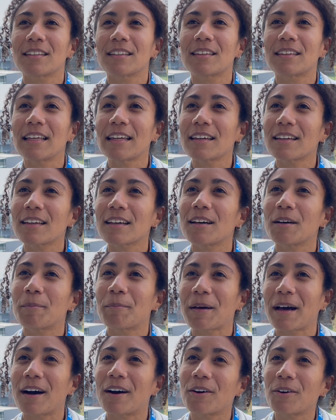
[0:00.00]
think
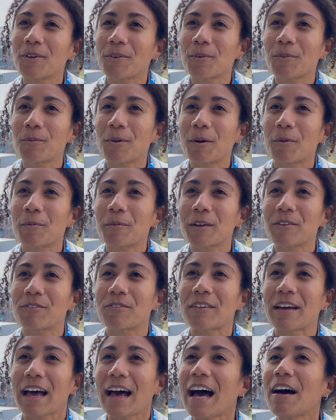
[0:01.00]
about what we
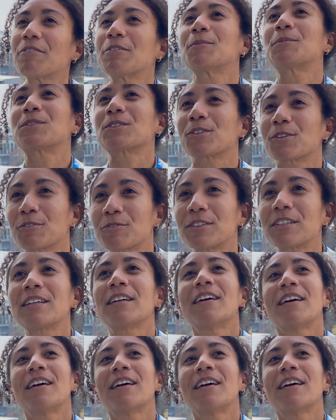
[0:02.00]
have observed,